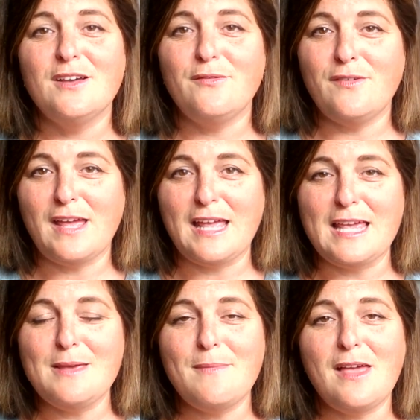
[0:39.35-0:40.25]
via
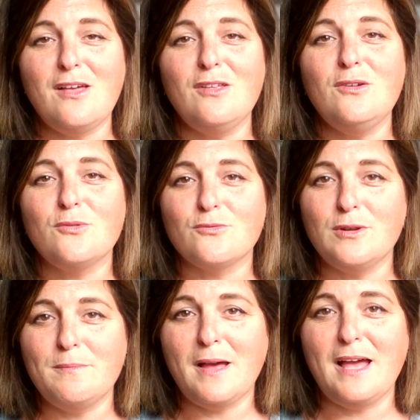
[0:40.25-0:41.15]
email,
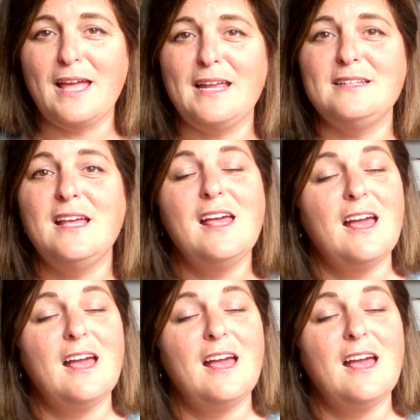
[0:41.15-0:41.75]
Remind.